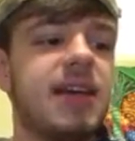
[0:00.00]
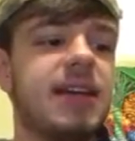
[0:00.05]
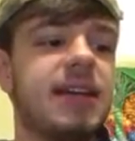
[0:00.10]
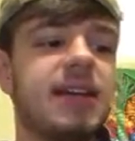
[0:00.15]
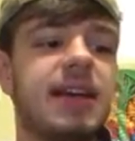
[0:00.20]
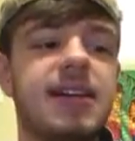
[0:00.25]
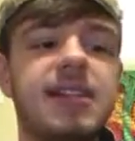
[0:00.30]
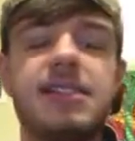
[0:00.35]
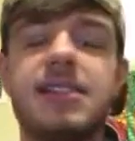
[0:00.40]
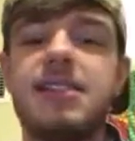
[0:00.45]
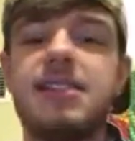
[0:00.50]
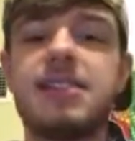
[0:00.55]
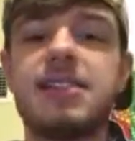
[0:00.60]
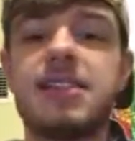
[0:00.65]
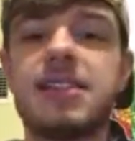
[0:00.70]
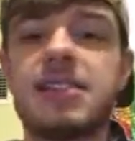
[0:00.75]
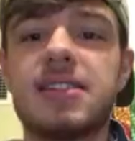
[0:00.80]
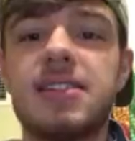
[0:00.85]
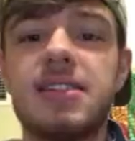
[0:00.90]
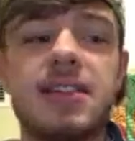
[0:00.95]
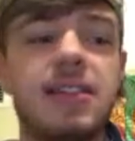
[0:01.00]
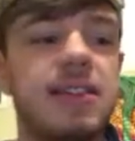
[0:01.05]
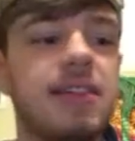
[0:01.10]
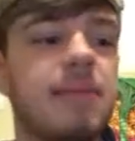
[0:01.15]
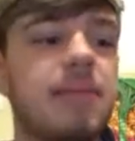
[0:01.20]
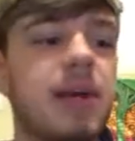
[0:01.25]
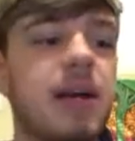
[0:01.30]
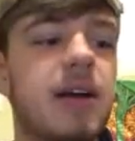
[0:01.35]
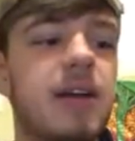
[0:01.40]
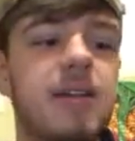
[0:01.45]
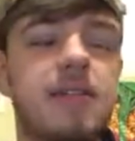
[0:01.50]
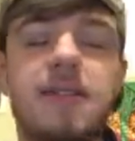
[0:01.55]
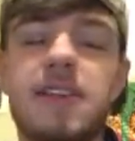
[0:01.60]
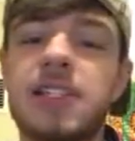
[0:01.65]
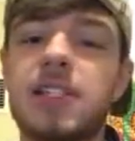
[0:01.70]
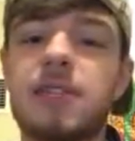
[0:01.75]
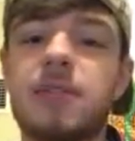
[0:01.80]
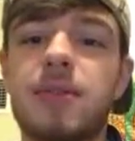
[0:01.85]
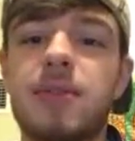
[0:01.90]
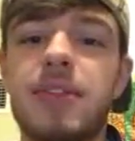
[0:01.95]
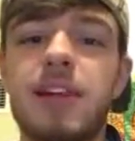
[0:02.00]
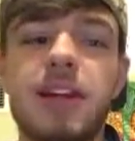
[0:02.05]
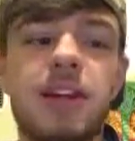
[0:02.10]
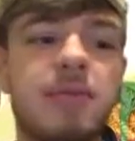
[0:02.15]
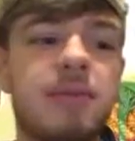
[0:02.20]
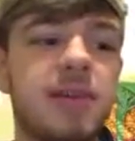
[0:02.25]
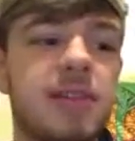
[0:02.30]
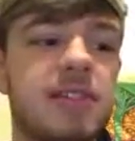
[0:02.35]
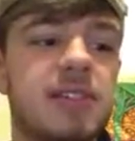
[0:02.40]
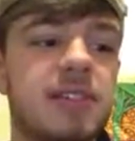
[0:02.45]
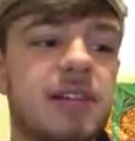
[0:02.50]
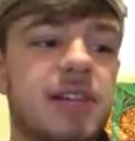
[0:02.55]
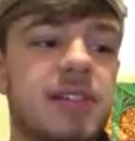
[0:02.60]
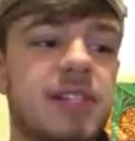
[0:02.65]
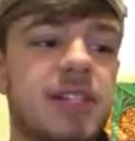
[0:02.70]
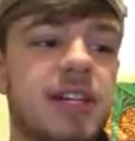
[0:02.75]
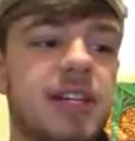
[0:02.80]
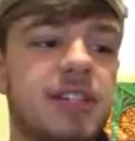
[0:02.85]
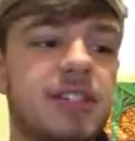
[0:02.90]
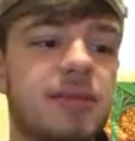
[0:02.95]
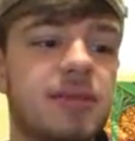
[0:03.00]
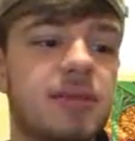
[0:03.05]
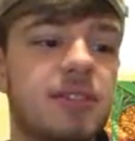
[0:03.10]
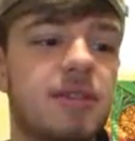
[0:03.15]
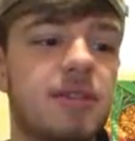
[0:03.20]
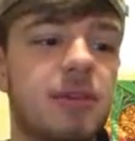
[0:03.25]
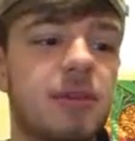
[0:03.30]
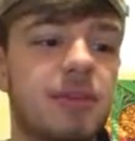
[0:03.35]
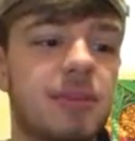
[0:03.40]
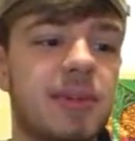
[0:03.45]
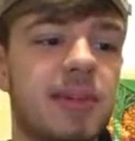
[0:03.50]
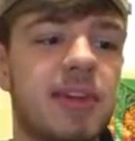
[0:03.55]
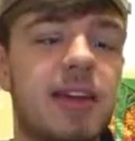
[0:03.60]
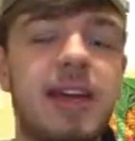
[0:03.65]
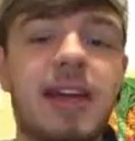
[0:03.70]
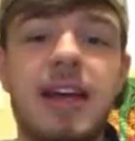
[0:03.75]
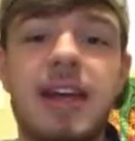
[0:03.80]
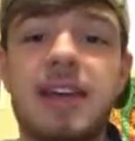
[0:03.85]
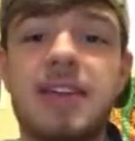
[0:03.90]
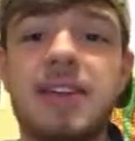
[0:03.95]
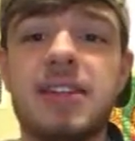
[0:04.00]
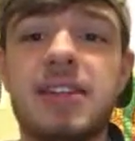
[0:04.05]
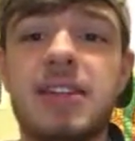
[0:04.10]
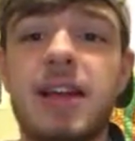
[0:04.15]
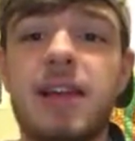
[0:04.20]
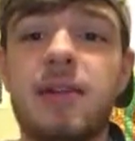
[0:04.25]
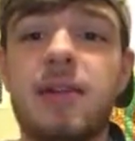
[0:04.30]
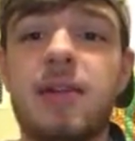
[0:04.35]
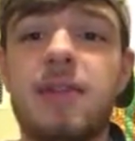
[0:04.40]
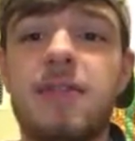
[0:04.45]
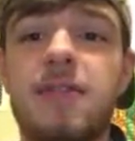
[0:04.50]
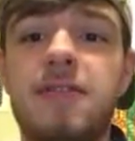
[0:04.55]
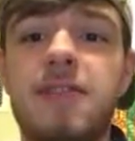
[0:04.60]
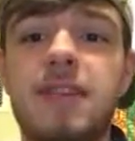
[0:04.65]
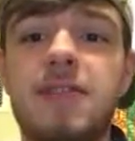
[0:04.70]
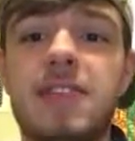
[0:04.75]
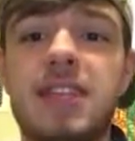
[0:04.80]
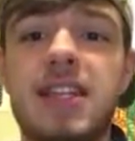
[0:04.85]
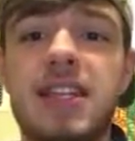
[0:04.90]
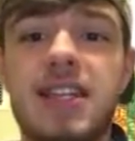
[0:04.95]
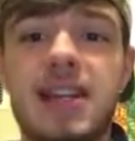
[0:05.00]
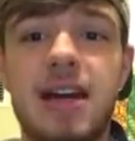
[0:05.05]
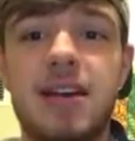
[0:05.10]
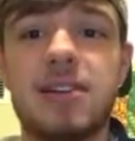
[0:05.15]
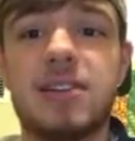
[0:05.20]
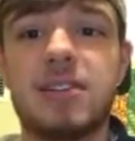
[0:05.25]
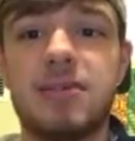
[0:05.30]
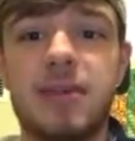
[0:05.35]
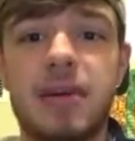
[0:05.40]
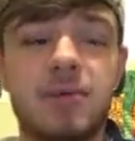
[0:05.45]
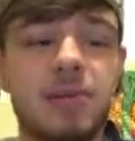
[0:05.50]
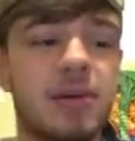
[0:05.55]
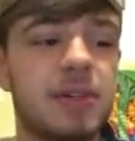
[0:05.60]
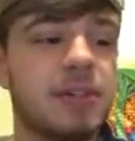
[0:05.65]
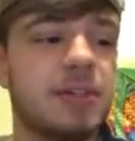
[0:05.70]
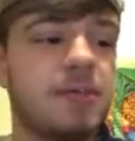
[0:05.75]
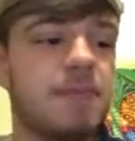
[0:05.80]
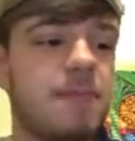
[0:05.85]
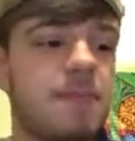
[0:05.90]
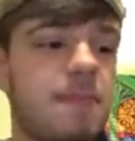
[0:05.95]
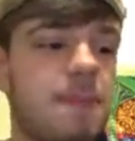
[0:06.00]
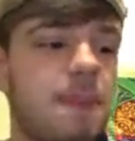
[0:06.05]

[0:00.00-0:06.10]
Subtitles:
In 1960, the American Physical Therapy Association was formed, and this had around 15,000 members.